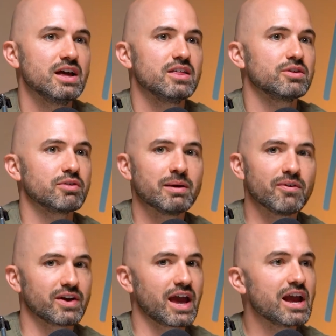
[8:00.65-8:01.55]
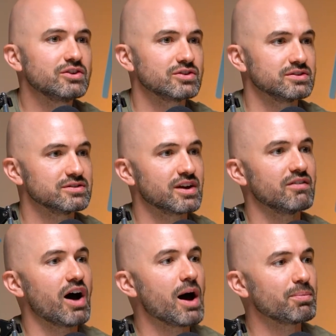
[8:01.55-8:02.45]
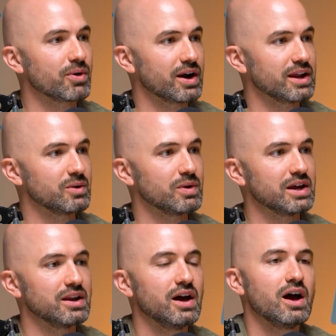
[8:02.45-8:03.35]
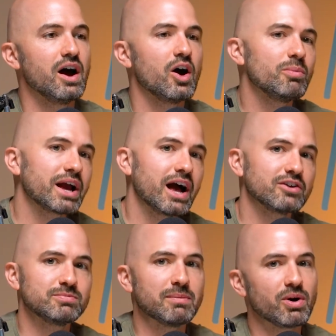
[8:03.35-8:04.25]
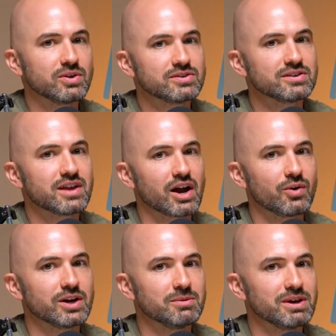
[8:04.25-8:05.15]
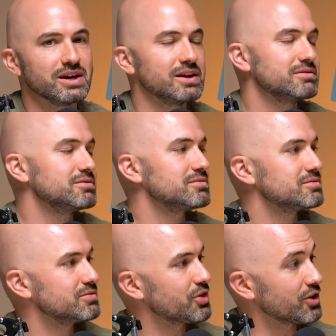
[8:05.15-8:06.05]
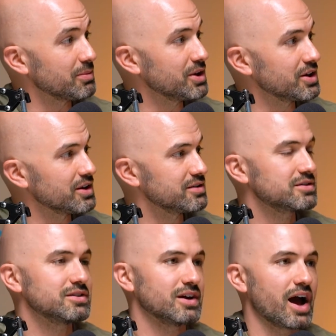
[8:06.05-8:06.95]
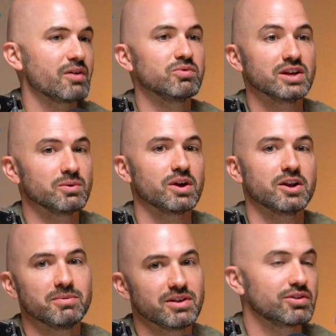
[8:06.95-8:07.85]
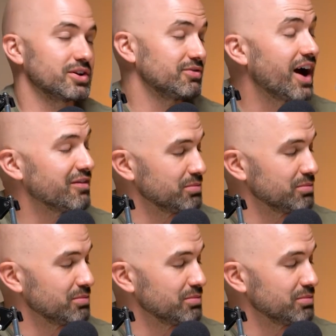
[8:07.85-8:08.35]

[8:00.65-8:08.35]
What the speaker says: the ramifications of operating when, oh my gosh, my bonus is not going to be 30 million. I really wanted to be 35